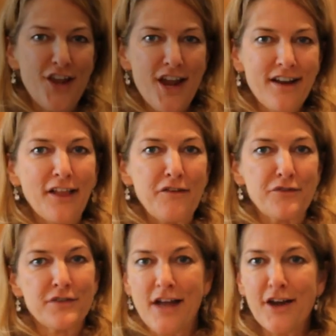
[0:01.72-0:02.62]
Jane. I live in
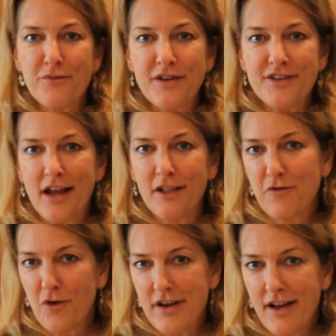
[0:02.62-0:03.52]
Redondo Beach,
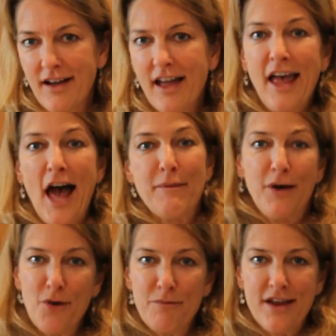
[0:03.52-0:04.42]
California. I'm a
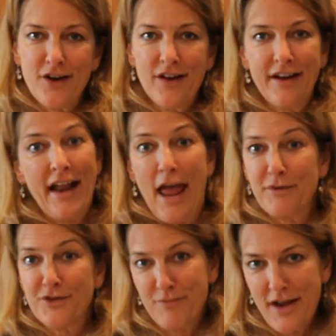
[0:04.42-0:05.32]
homemaker and an
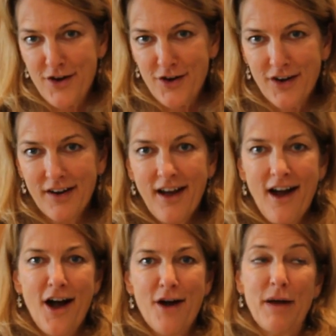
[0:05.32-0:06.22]
amateur baker.
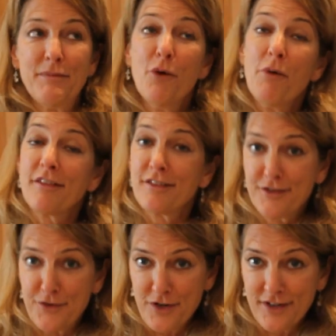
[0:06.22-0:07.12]
I'm no Martha
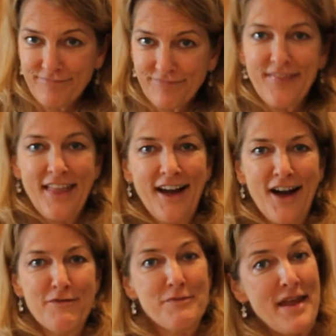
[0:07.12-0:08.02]
Stewart.
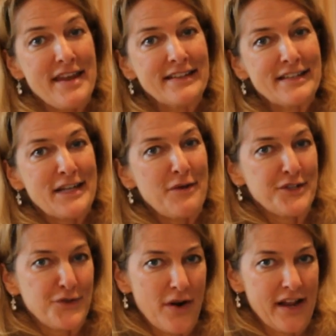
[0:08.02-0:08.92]
I've been baking since I was
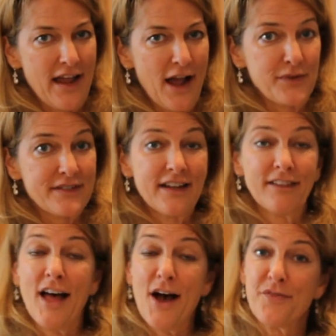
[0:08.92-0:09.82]
20. I wasn't
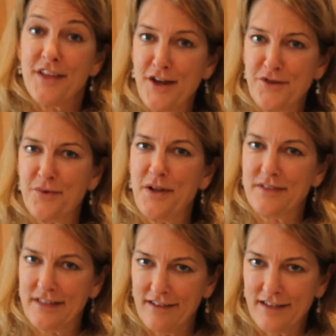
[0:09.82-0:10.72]
allowed in the kitchen when I was
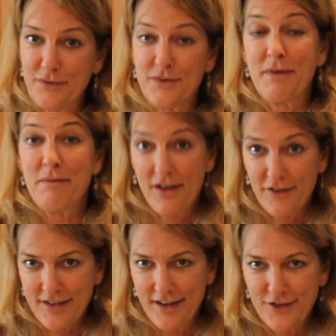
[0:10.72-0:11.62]
little because it was my
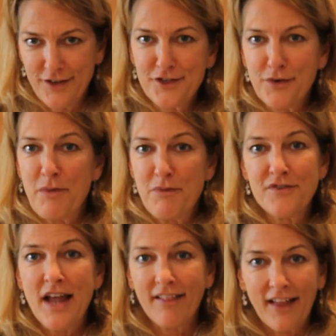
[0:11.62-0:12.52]
mother's kitchen. So when I moved
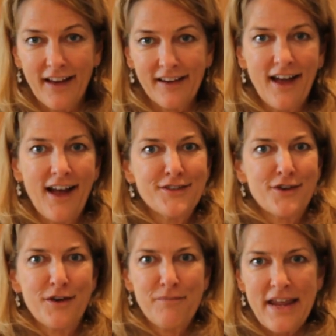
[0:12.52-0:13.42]
to LA, I
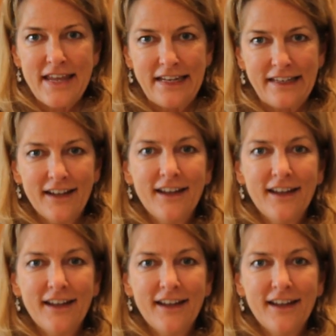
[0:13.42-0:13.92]
started baking.